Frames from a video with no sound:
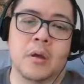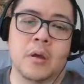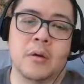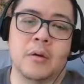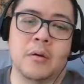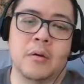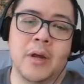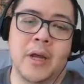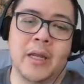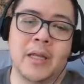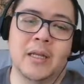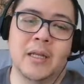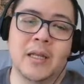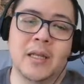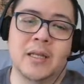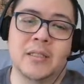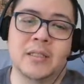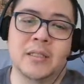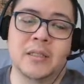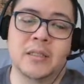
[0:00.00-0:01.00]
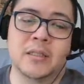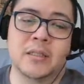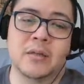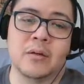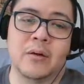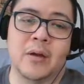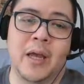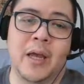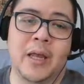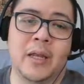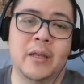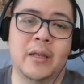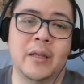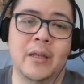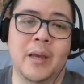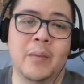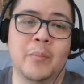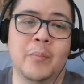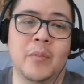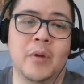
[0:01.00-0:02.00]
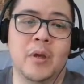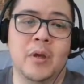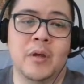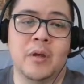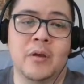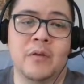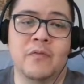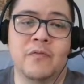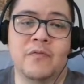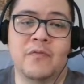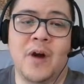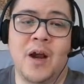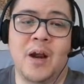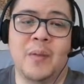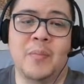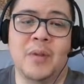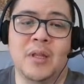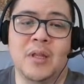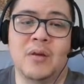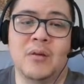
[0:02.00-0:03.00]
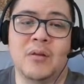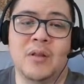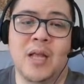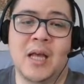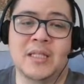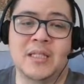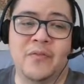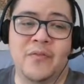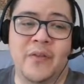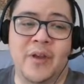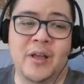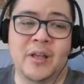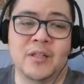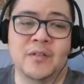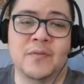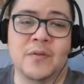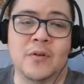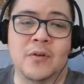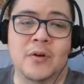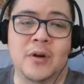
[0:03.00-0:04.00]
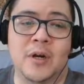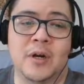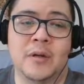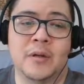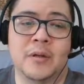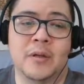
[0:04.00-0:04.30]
Right, let's just go ahead. Yep, bar below lies the Veil's floor.